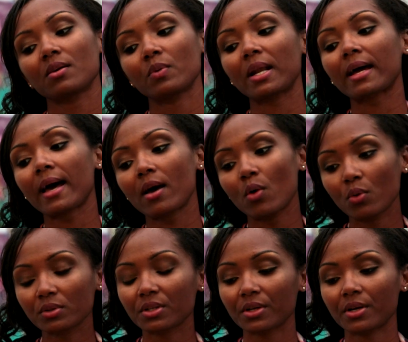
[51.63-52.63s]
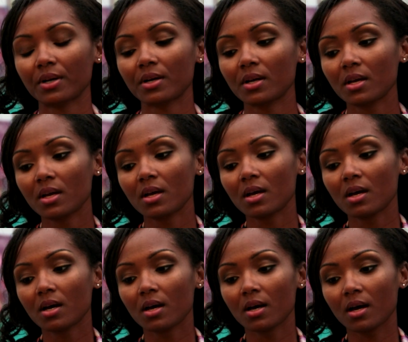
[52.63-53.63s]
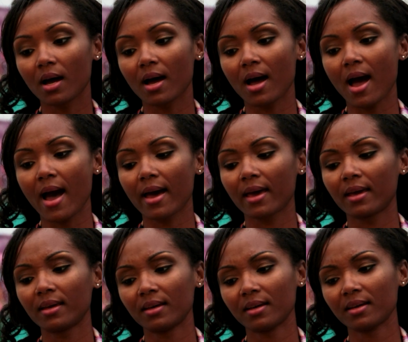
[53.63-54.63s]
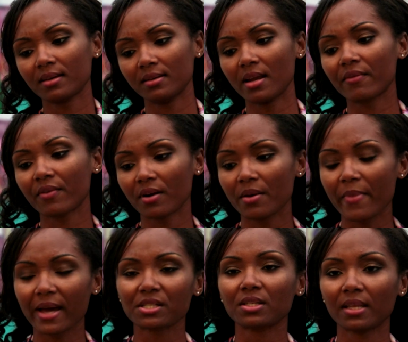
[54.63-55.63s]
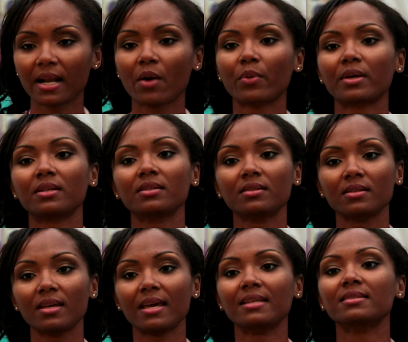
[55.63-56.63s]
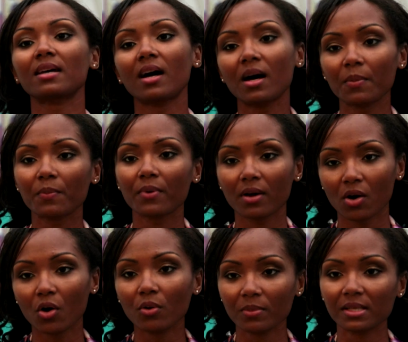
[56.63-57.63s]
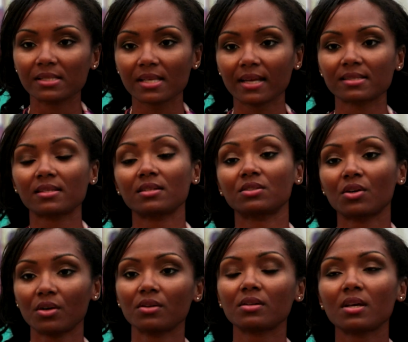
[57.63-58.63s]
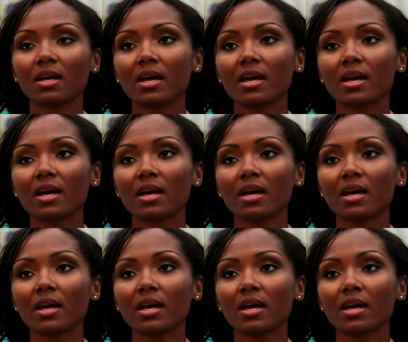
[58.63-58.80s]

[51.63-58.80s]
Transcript: when I got older, I never imagined that I would end up homeless as an adult.